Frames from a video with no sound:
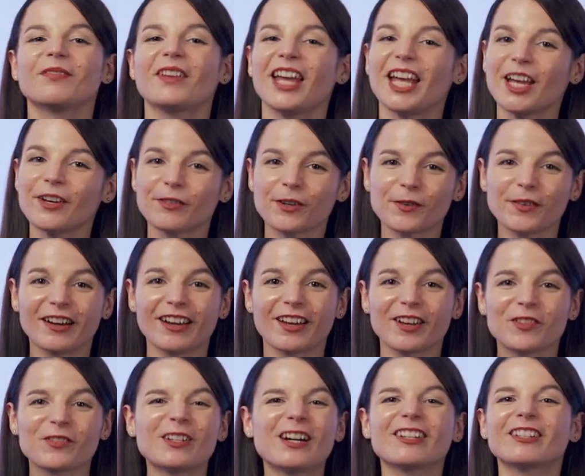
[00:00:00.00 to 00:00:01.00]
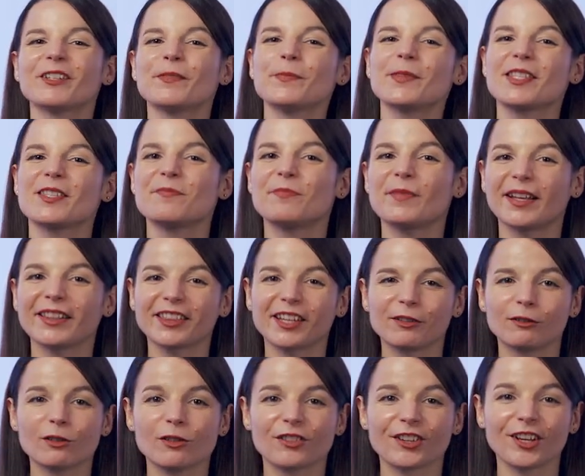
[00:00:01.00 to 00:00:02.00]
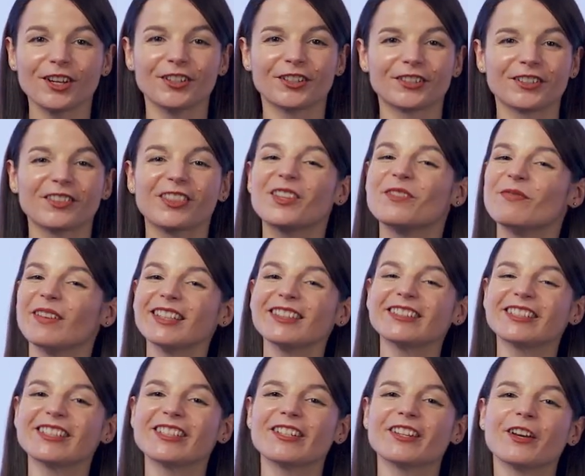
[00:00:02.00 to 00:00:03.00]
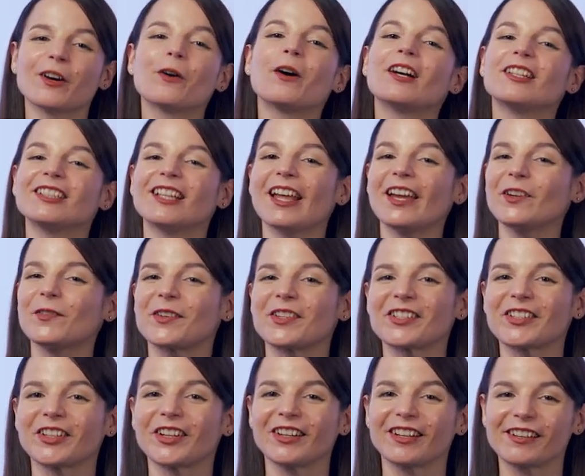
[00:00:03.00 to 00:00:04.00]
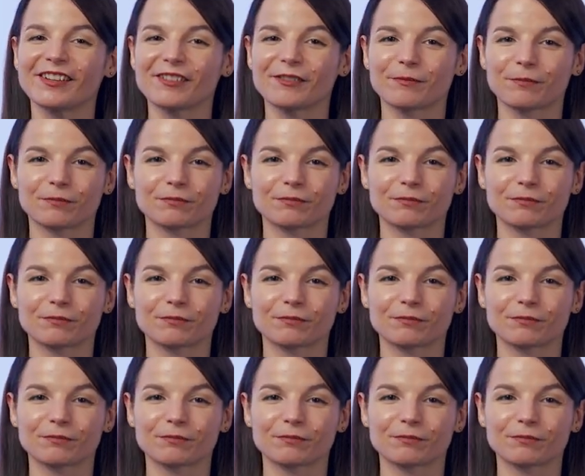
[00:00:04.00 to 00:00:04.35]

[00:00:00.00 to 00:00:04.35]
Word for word: Hey everyone! Welcome to the Monthly Review, the monthly show on language learning,